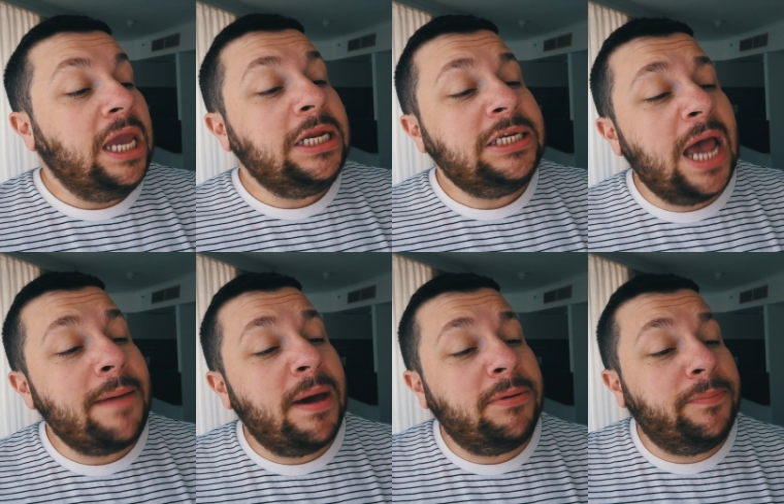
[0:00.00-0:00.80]

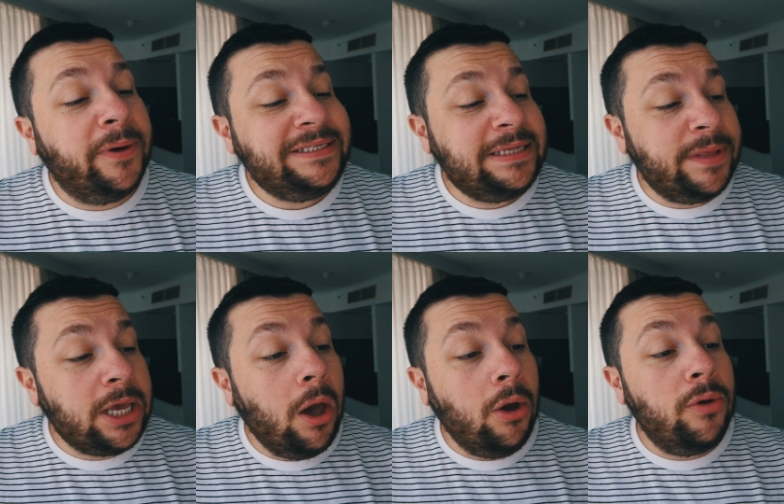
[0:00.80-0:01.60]
Anytime I would bring something
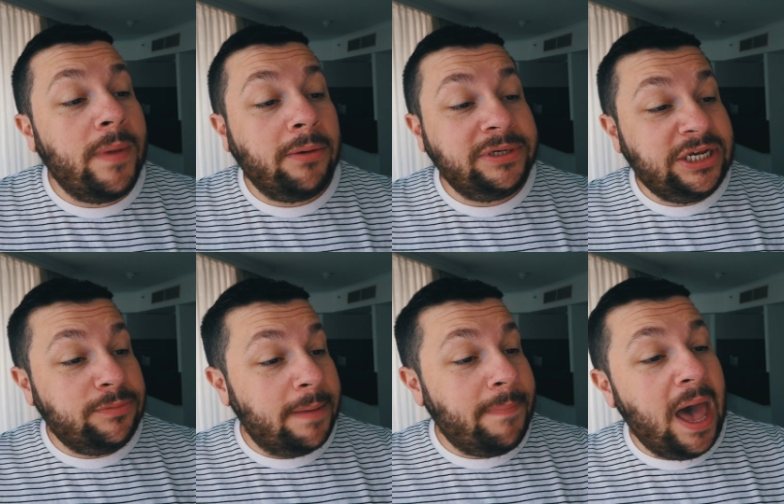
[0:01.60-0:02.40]
home, I would tell
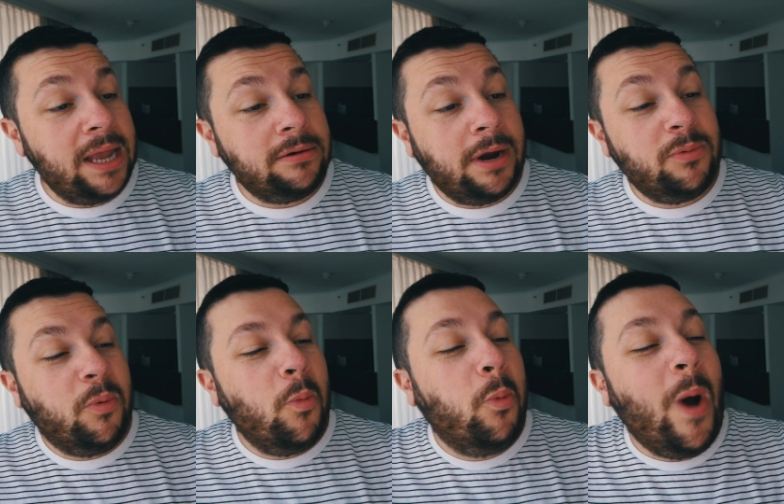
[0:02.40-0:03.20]
my partner I'd
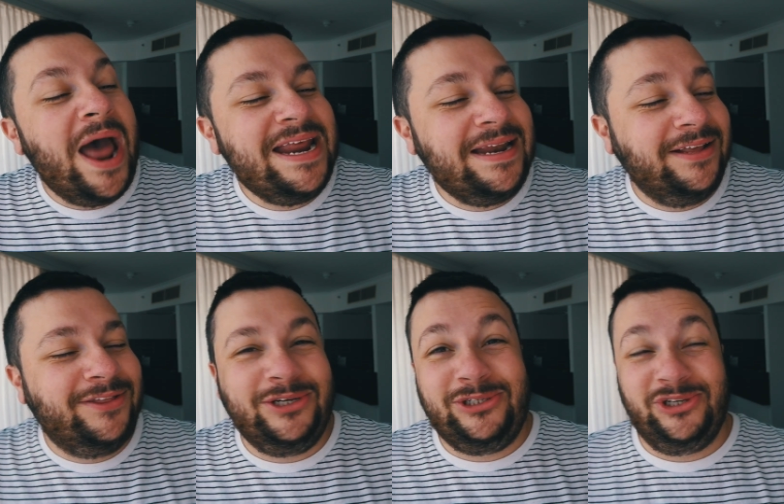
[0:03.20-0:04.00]
won it at
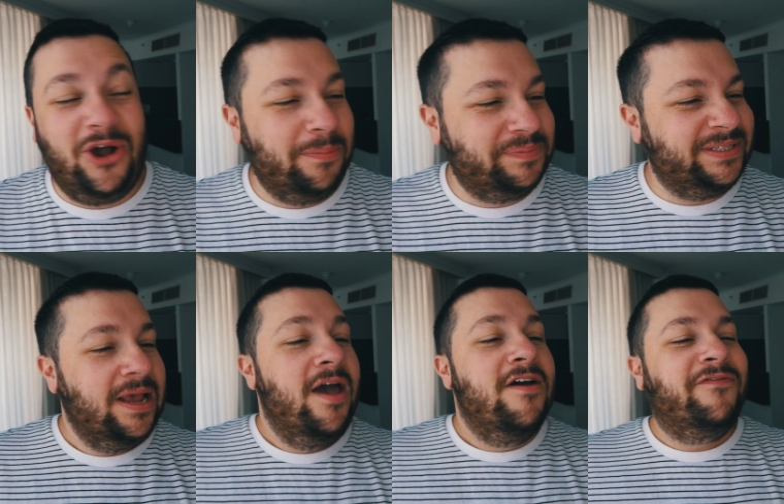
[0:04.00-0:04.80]
the shops
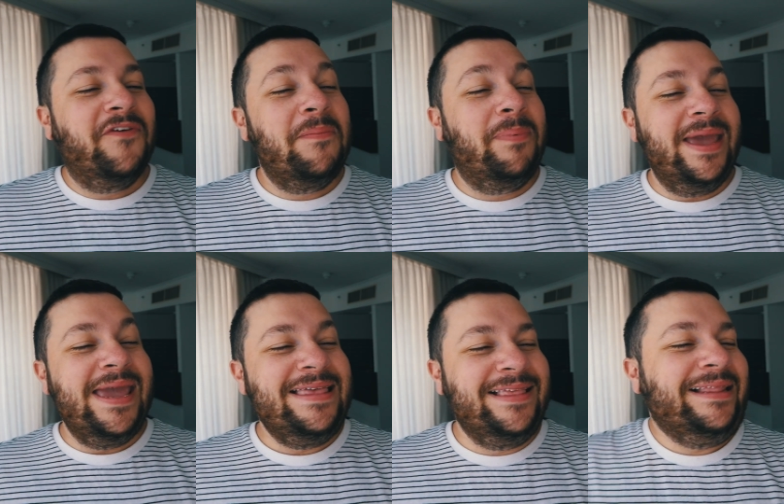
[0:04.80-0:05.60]
for
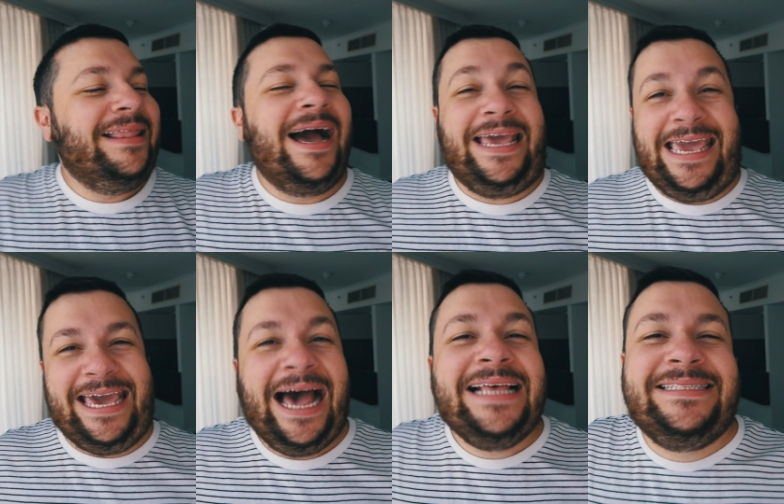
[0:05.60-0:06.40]
being the lucky
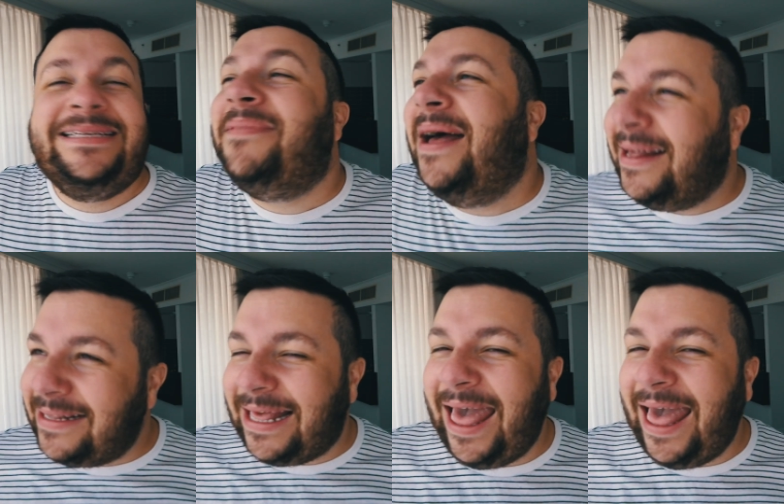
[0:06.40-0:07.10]
customer.